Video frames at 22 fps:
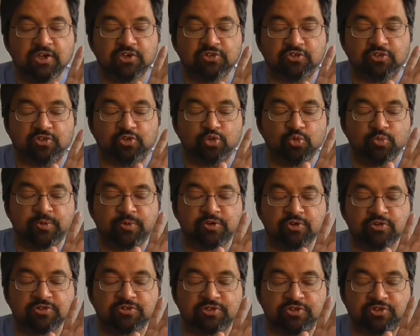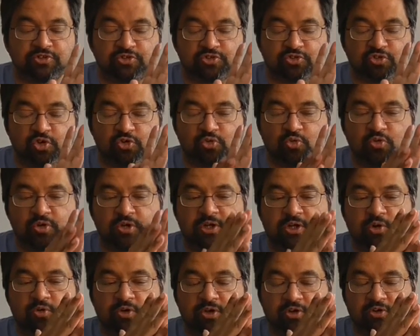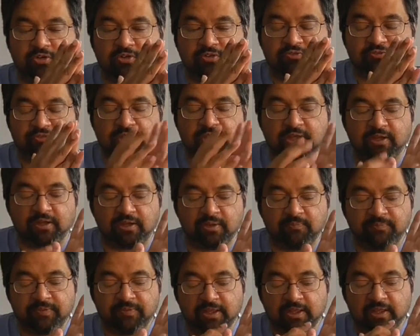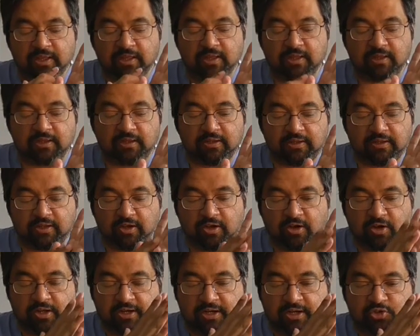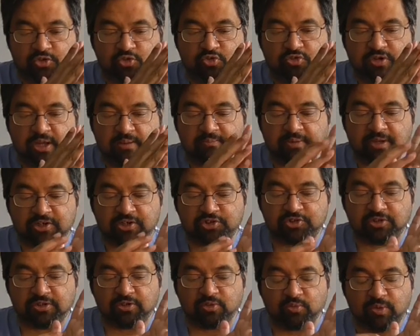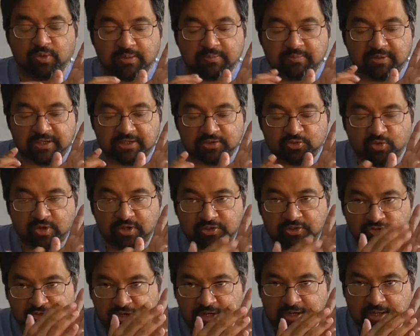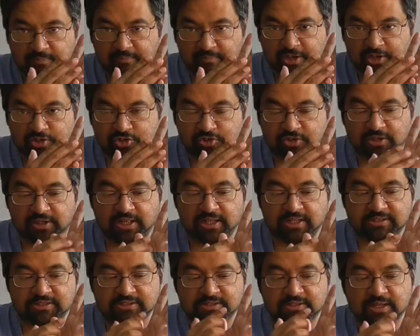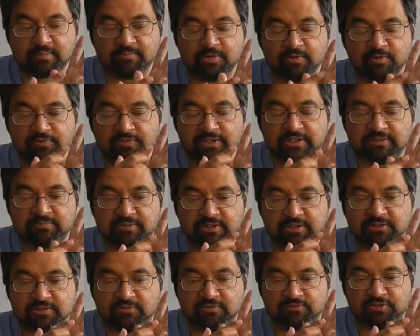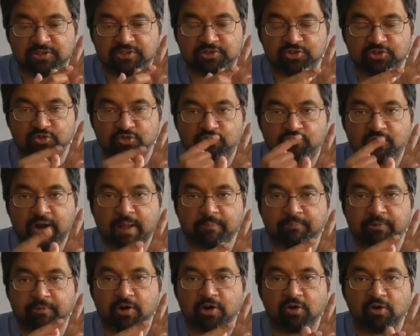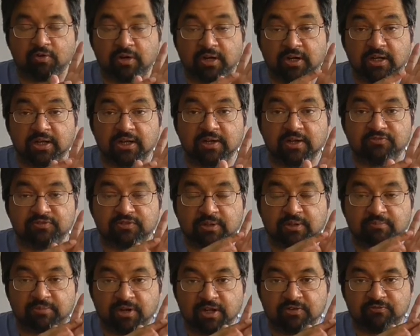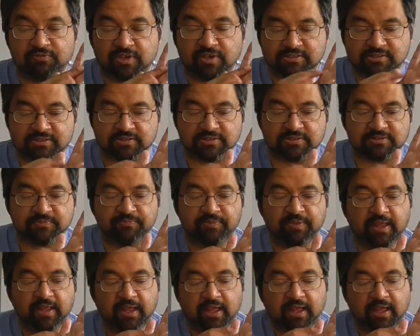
So Dupuytren's tissue is not only going on the finger in a two-dimensional way, but it's going three-dimensionally. And some of these bits of tissue wrap around nerves and blood vessels.